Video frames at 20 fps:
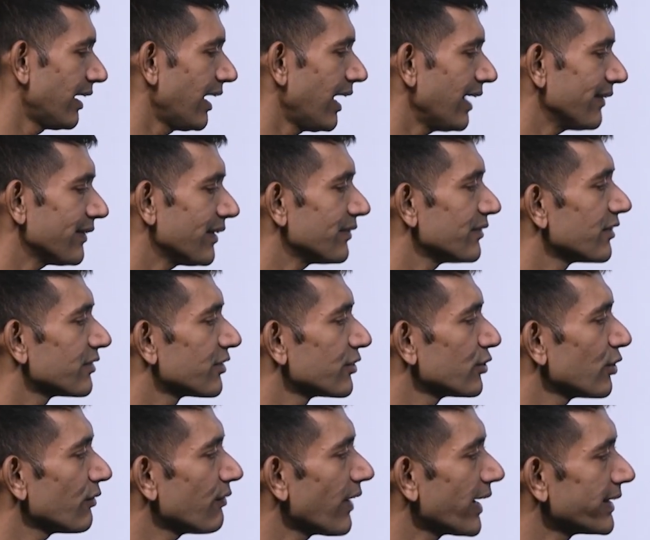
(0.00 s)
And then this is
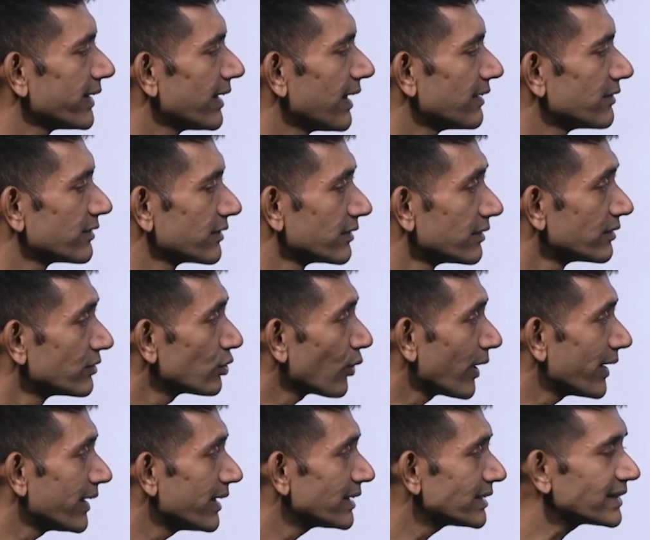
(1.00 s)
your final answer. So
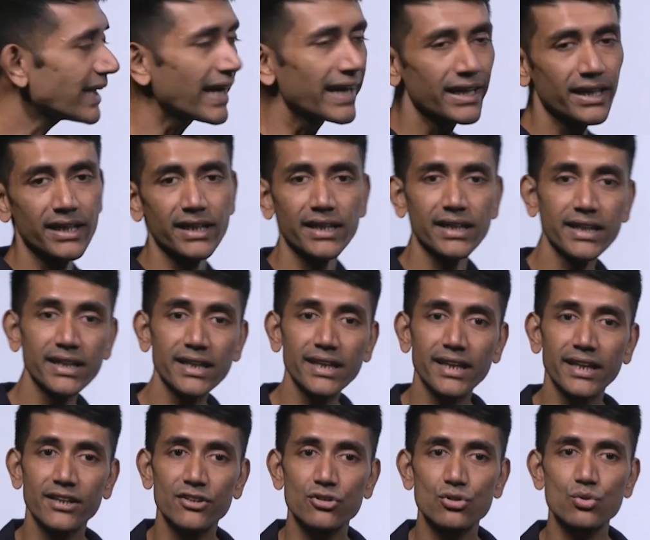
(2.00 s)
understand, e
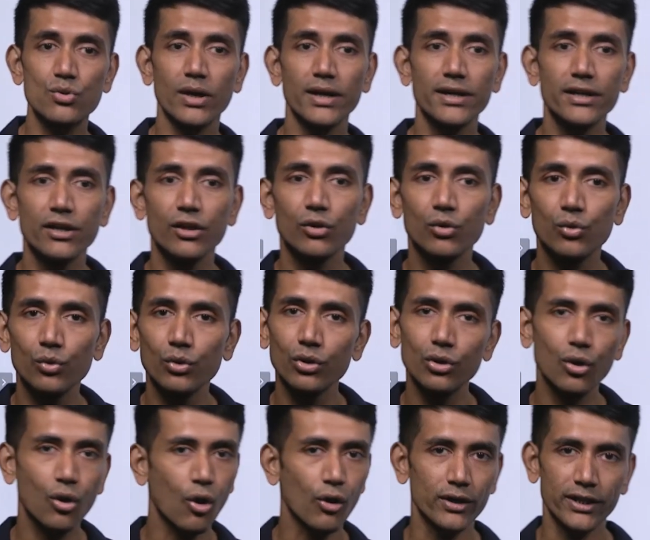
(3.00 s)
raised to under root
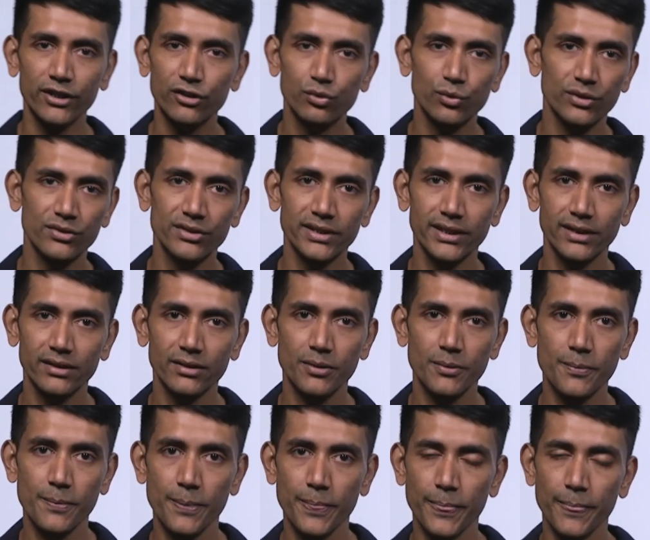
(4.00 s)
cot x was there.
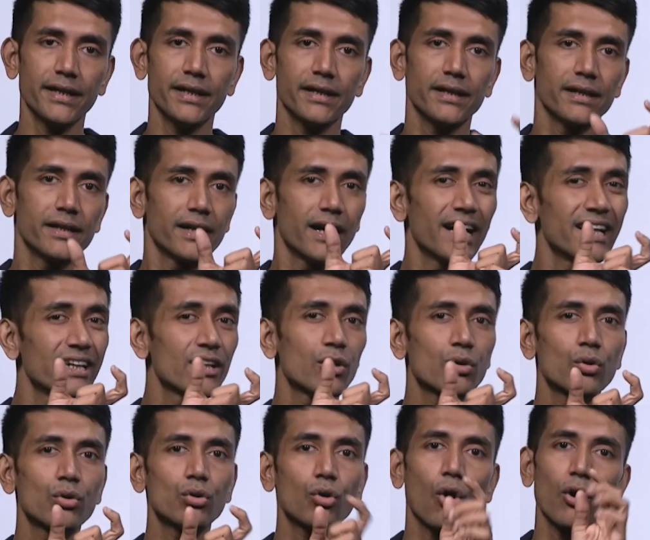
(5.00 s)
Under
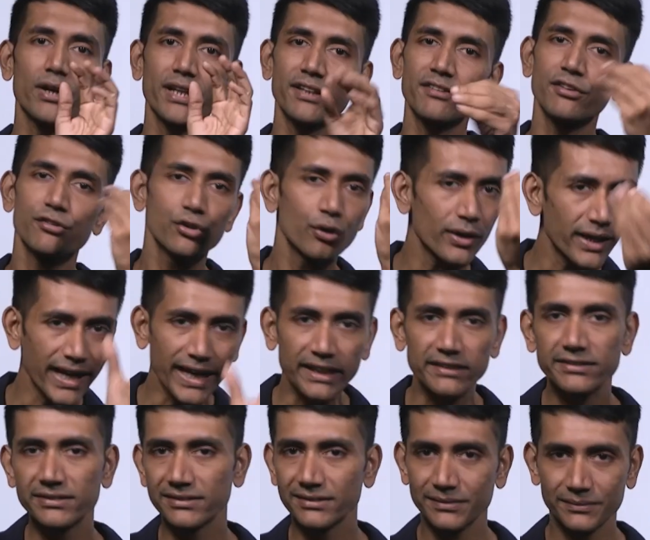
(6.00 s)
root cot x is your
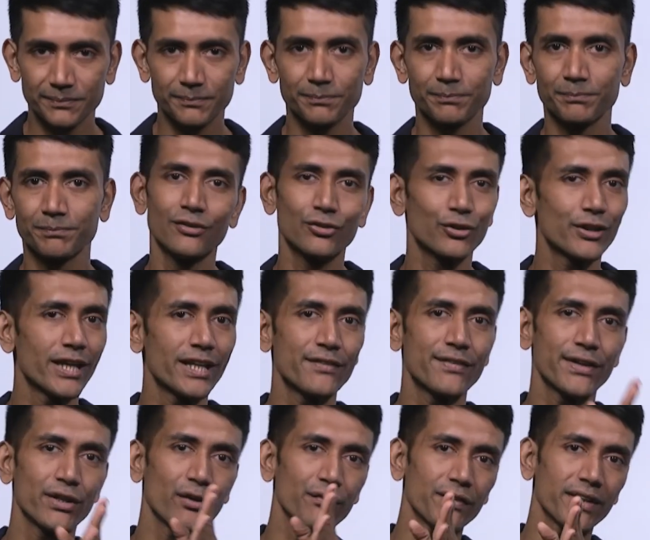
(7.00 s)
x. So
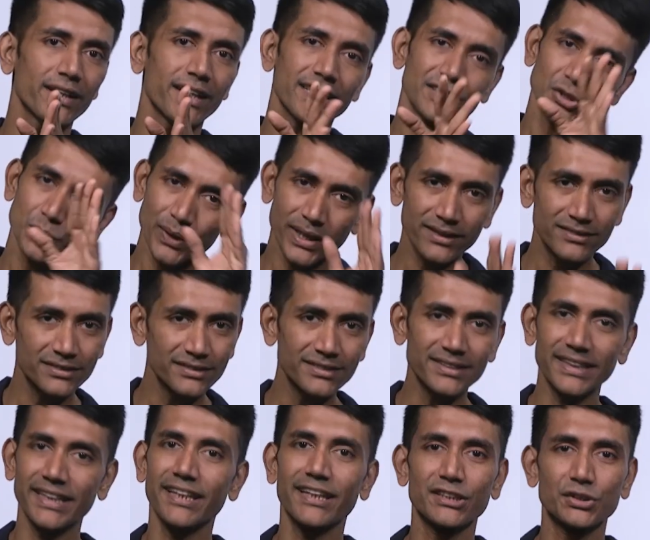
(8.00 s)
derivative of e raised to x is
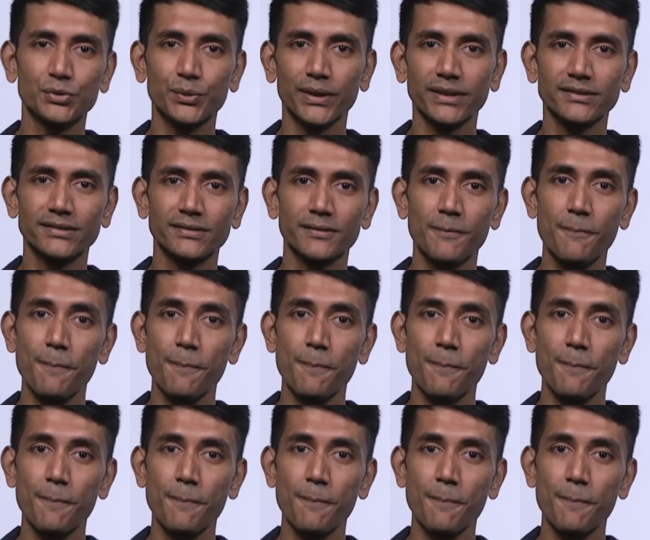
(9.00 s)
e raised to x.